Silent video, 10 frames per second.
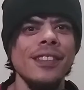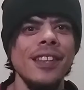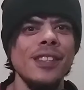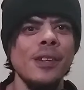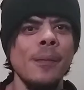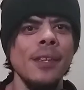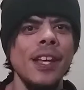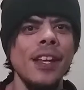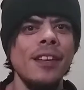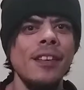To see
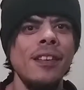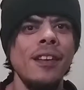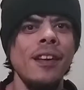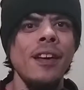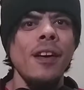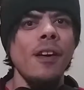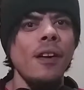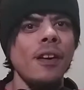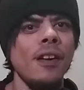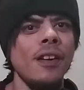Terminator,
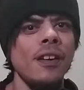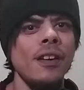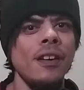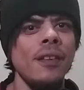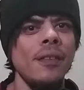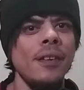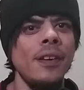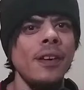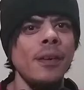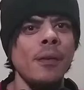oh,
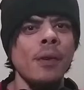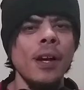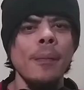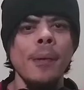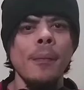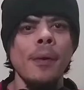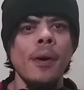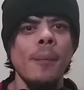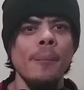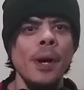right in my
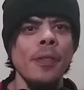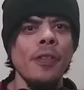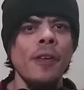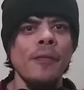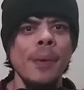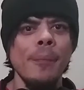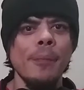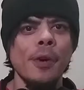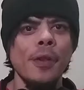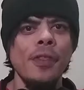month of my
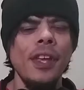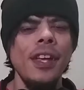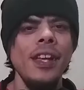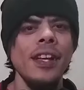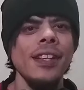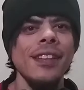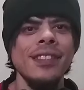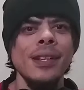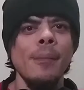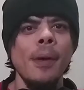birthday,
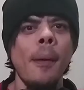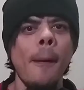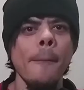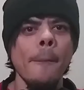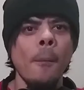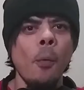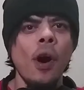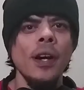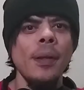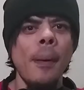that's going to be
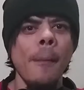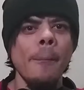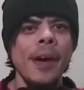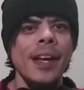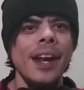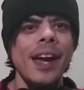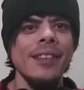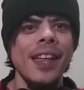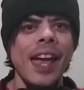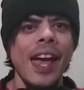one
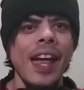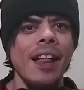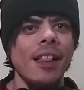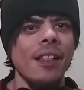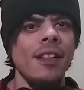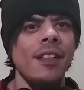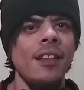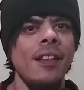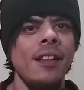badass hell.